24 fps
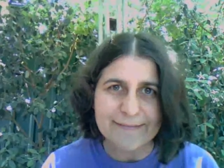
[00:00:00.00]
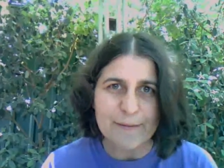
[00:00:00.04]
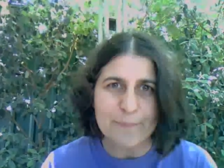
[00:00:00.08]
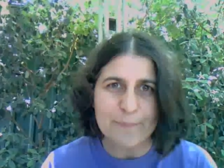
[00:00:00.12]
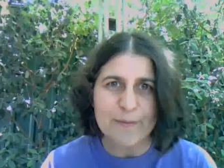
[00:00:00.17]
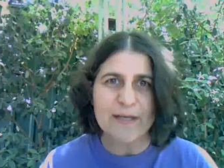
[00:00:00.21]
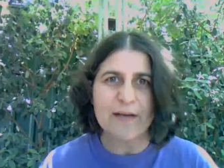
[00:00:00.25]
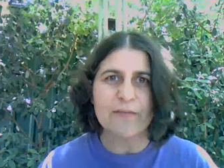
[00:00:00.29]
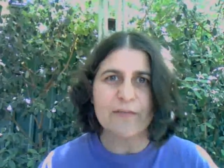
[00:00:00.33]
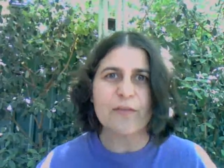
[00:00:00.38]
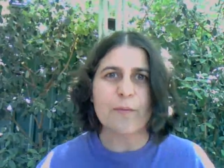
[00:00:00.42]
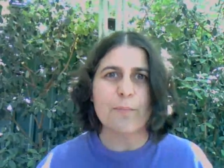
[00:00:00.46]
I
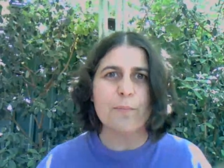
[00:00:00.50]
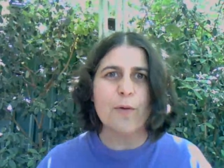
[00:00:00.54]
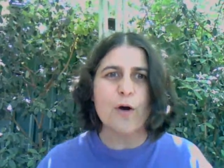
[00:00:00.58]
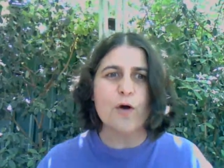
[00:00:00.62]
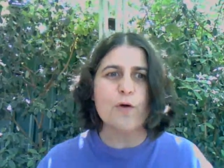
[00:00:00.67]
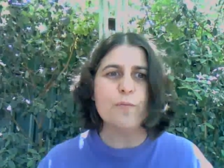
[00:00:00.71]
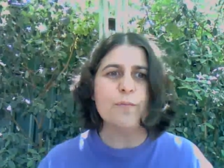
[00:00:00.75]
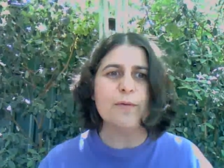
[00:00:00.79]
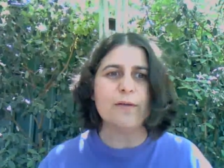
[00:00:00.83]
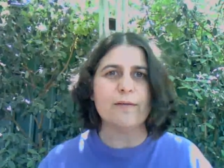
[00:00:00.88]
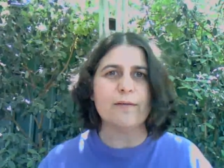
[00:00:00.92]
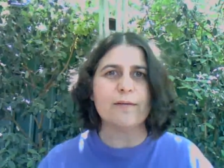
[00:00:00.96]
mean, at the
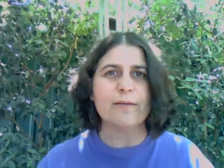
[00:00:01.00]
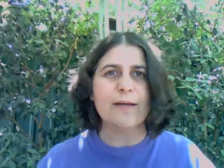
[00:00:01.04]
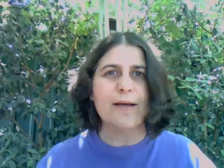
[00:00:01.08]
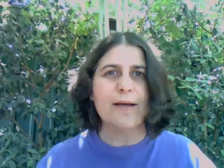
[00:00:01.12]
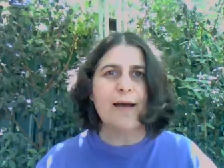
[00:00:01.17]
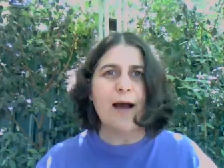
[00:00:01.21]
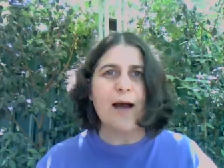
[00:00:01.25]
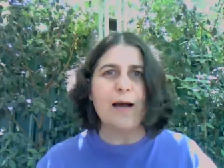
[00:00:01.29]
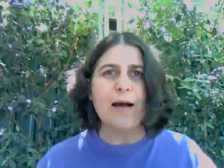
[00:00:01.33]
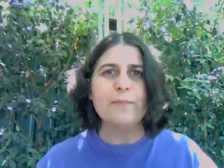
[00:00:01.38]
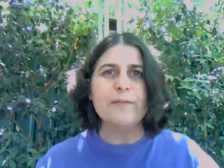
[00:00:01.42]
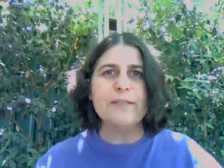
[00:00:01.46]
moment
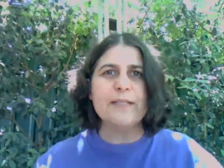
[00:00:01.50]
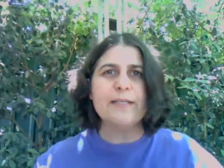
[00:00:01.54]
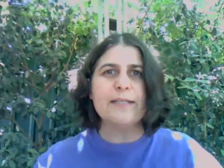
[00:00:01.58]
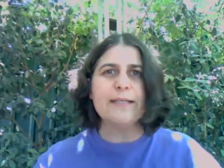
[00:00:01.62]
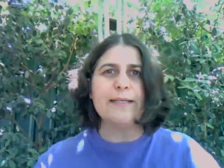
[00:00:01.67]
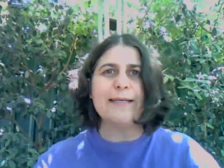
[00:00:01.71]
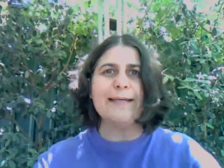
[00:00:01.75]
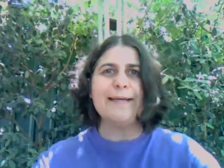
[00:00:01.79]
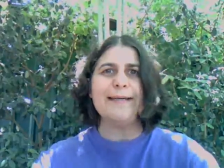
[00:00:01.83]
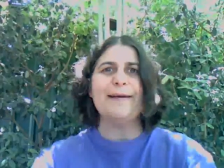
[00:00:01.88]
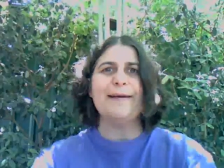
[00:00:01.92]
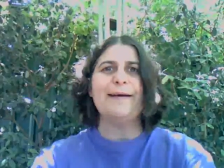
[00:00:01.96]
I'm sitting
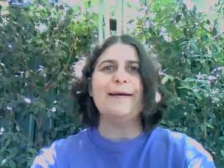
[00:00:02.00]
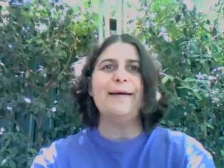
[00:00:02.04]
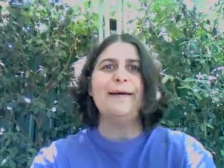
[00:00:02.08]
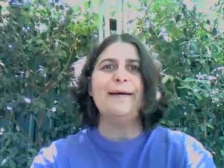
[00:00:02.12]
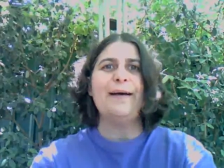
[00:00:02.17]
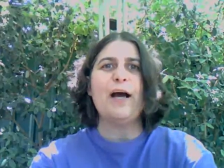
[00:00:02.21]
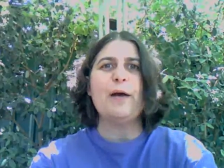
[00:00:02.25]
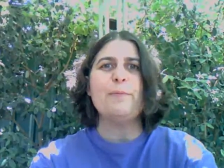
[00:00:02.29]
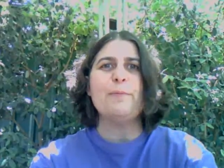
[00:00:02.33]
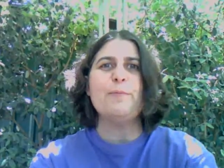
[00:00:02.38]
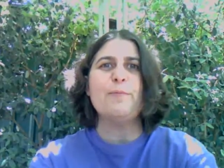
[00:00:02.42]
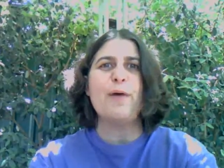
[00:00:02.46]
here,
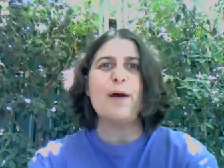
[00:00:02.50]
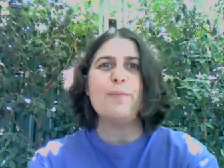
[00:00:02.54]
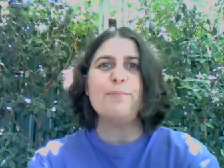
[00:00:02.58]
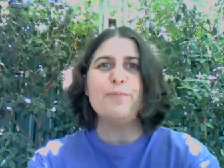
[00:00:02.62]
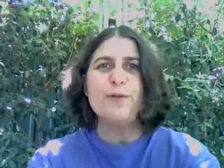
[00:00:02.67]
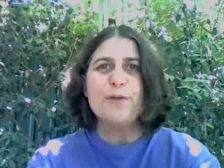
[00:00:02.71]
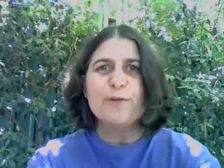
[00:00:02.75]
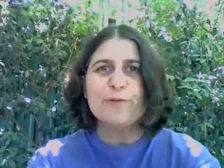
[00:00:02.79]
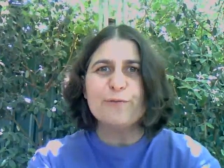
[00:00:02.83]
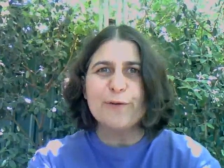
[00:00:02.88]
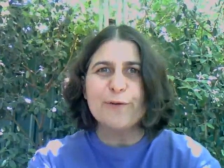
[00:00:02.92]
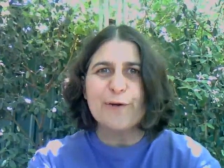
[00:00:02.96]
I'm in my
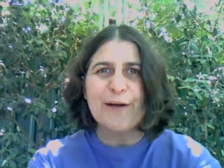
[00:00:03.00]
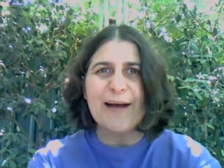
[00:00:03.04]
beautiful